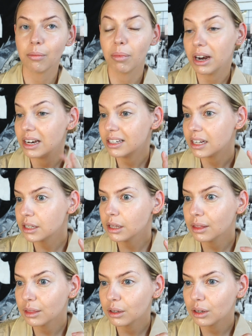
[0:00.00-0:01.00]
but it
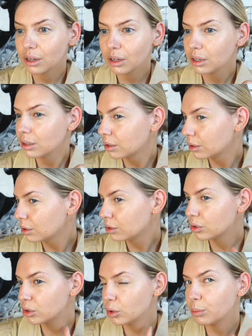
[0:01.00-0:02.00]
doesn't look
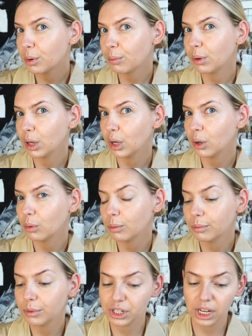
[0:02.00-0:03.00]
super blue,
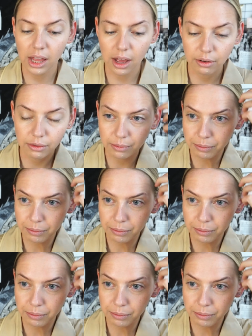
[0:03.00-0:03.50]
which I love,